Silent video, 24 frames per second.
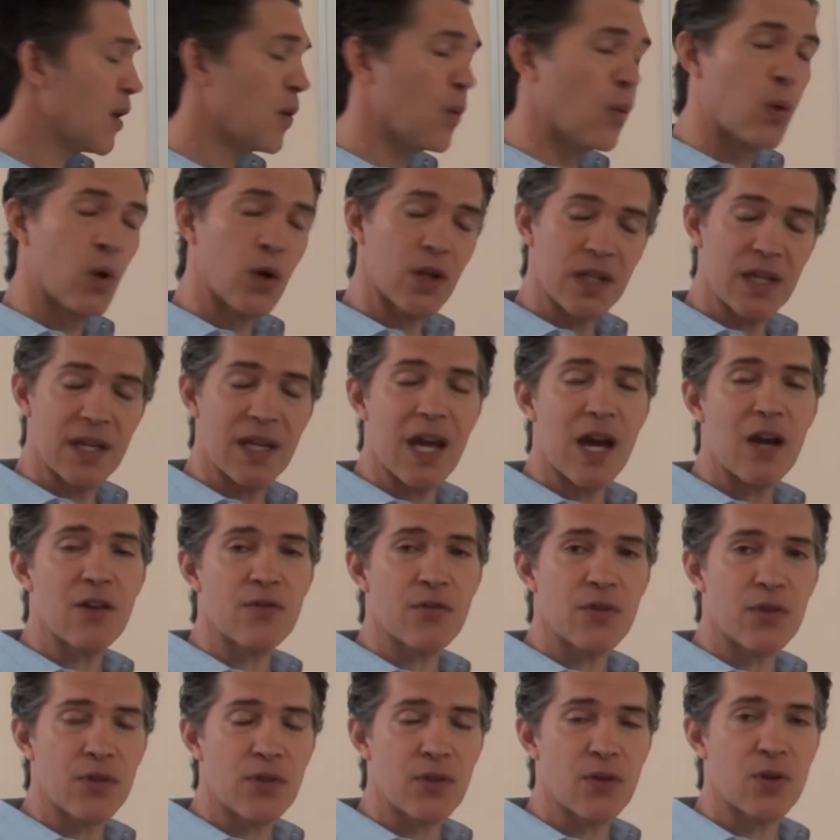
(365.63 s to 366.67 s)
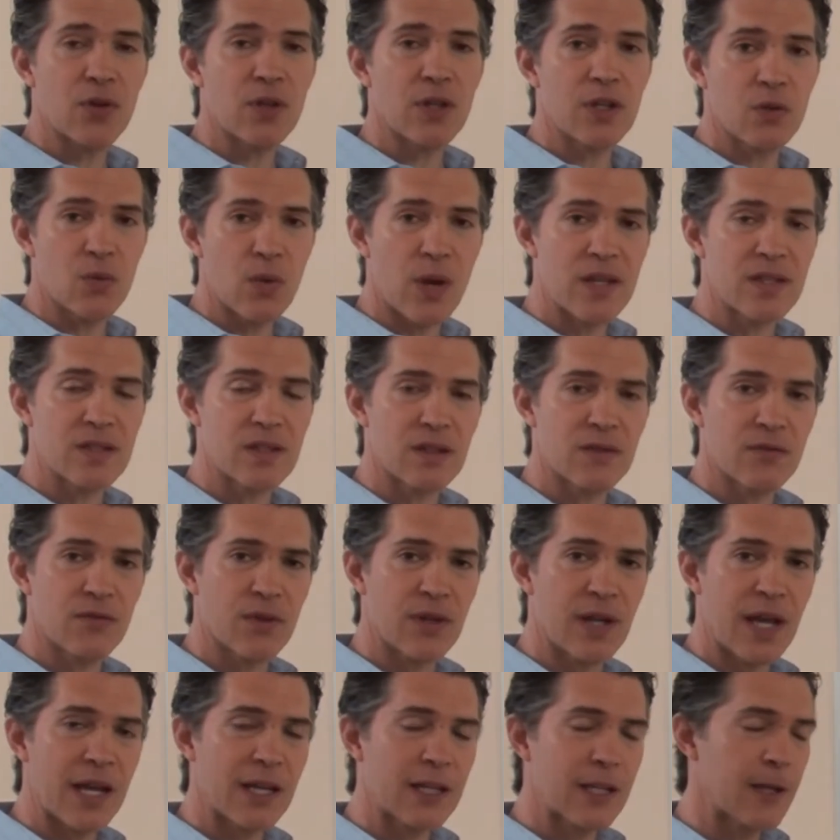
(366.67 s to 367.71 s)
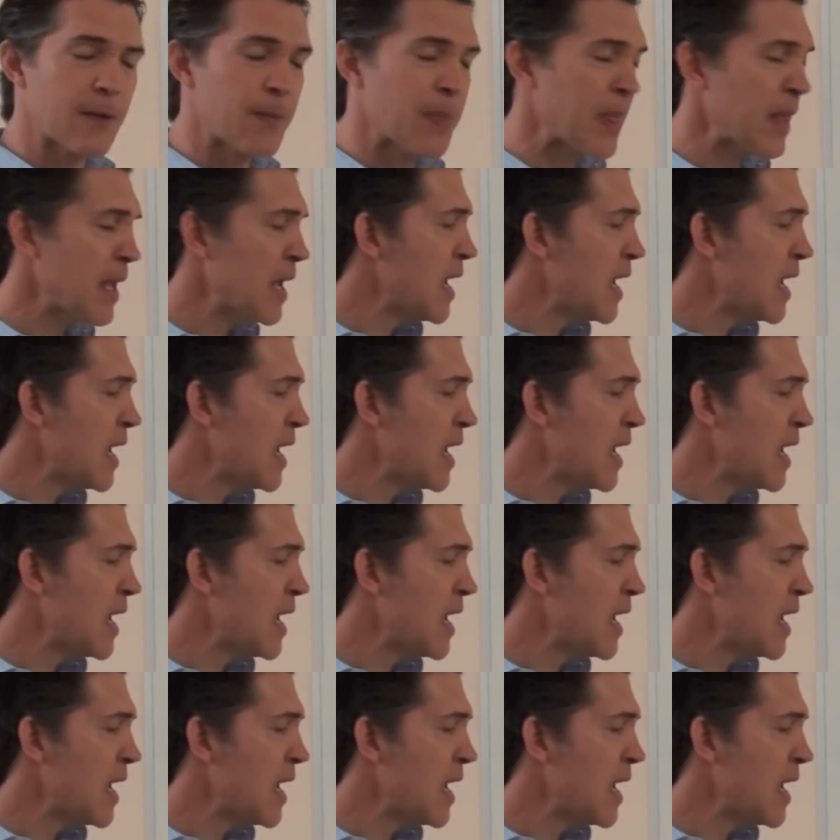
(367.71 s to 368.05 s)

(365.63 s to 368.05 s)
Working out for 30 and resting for 90.